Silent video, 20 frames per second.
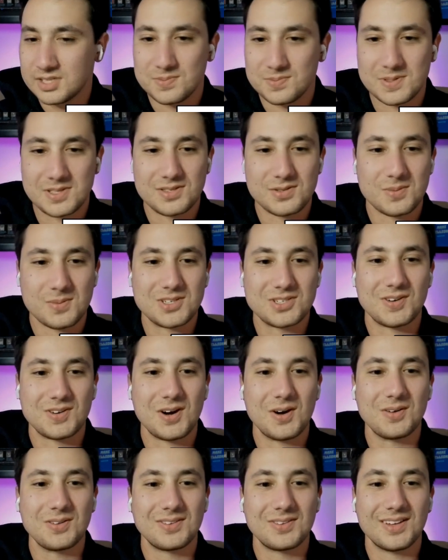been so much
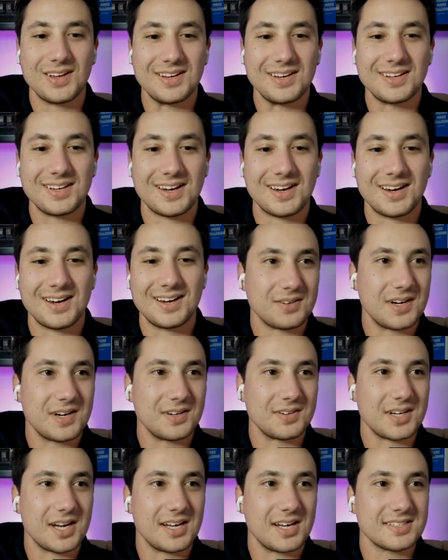growth, like
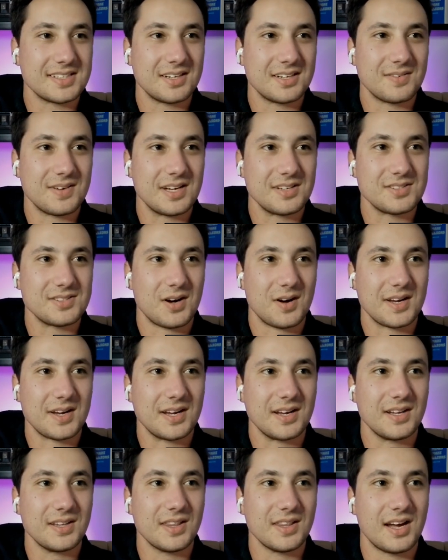around content, around
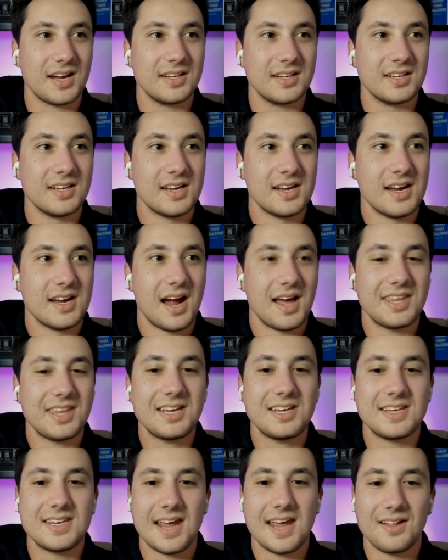talking online. I
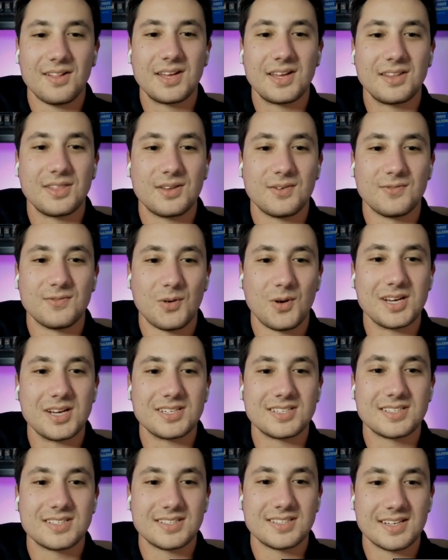think nailing the
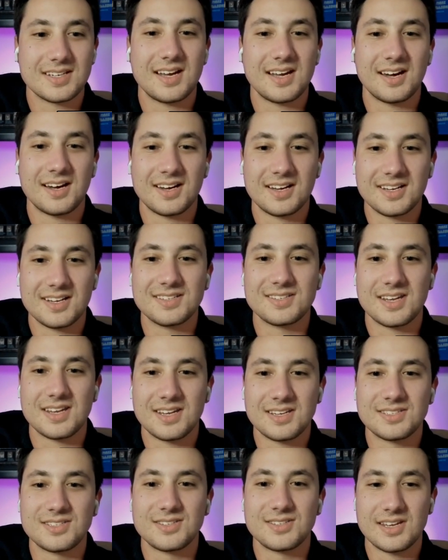voice
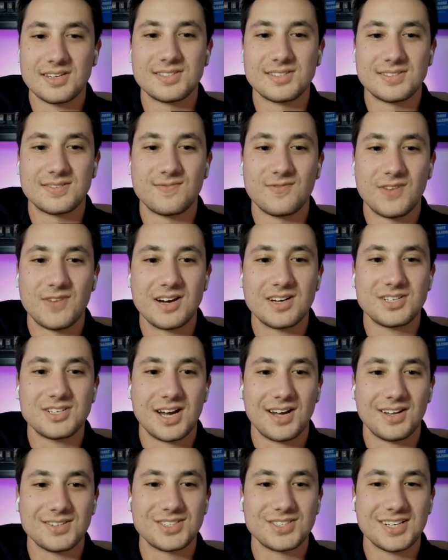is very
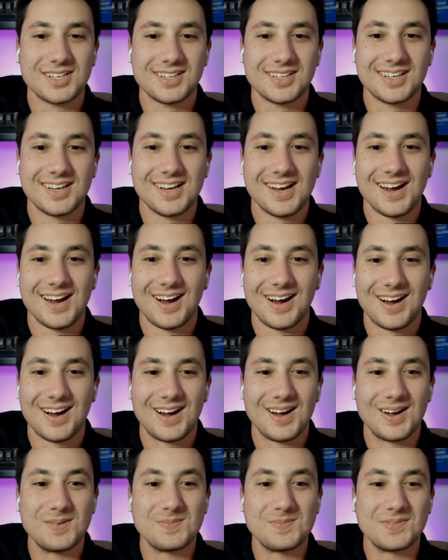challenging.
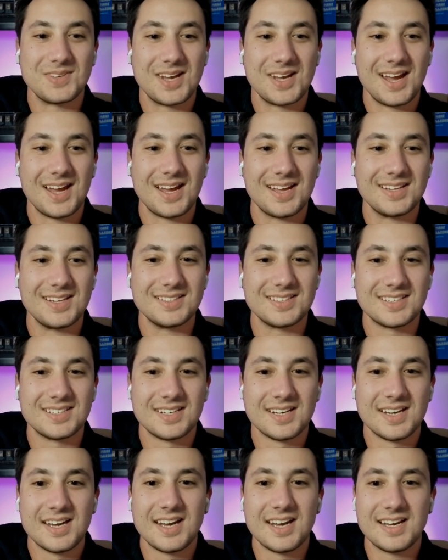And
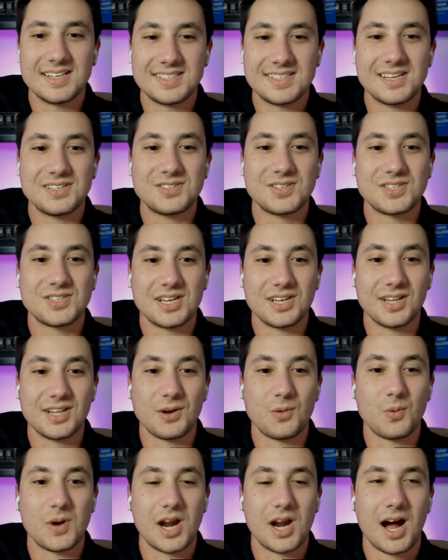it's interesting.
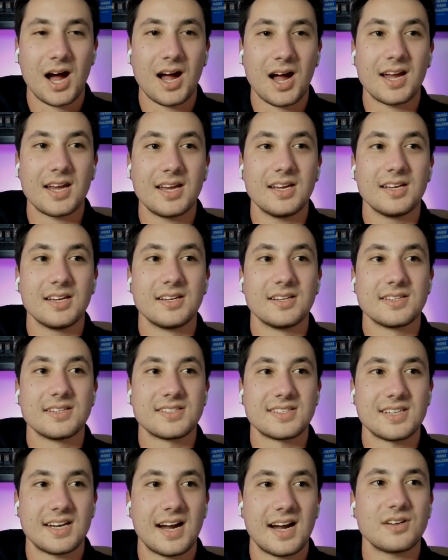Like, when I
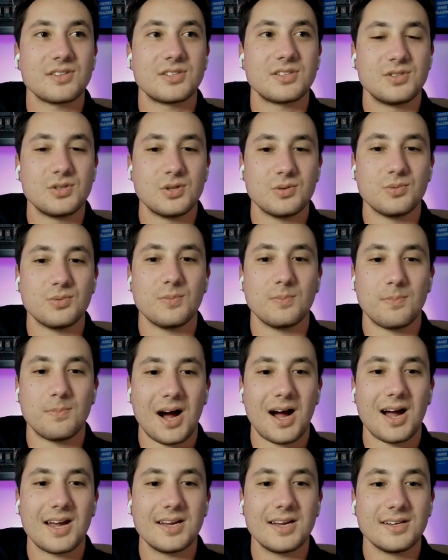set out to do
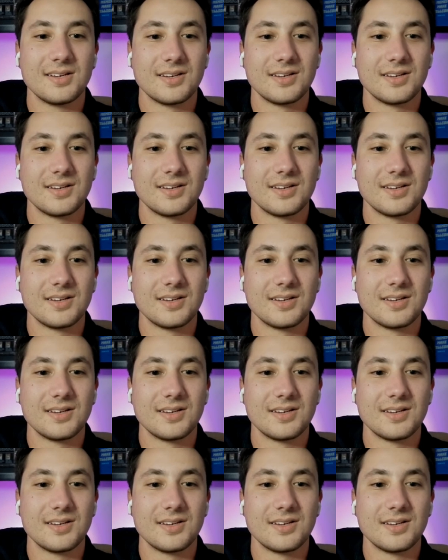my